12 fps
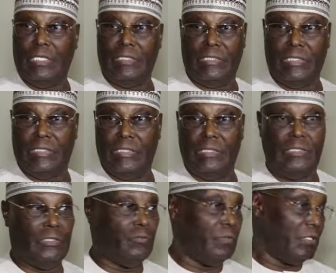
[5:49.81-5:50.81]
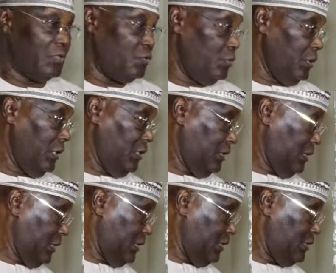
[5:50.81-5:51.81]
dignity, to restore your
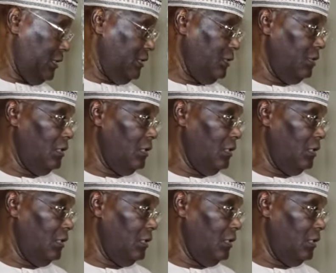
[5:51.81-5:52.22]
integrity,